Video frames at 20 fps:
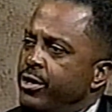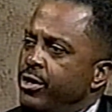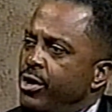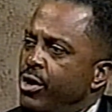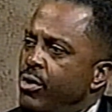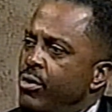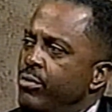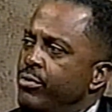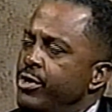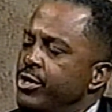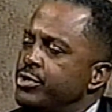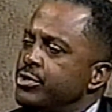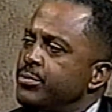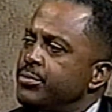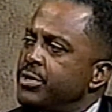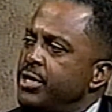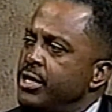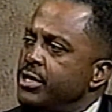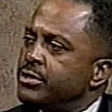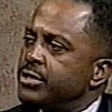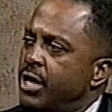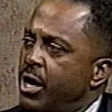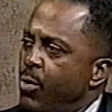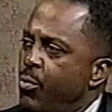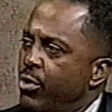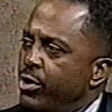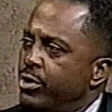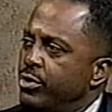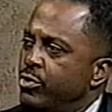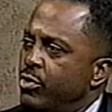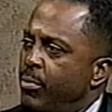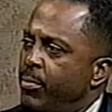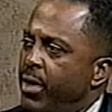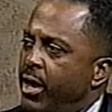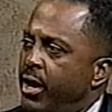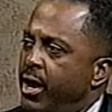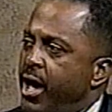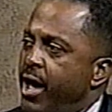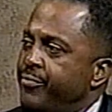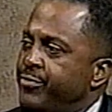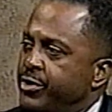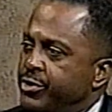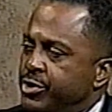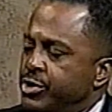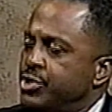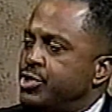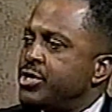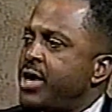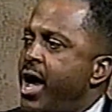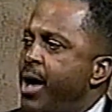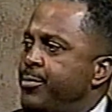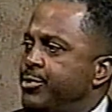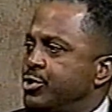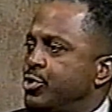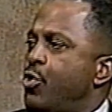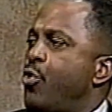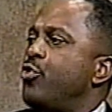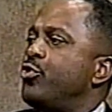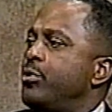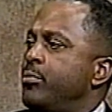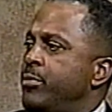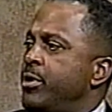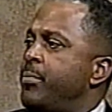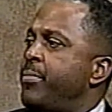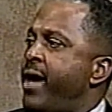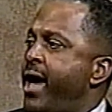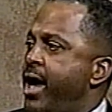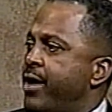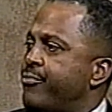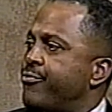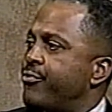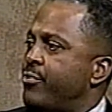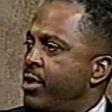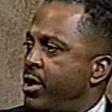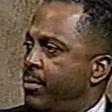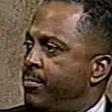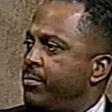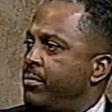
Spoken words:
you know, there's some things that I want to do in my life that this job is holding me back from.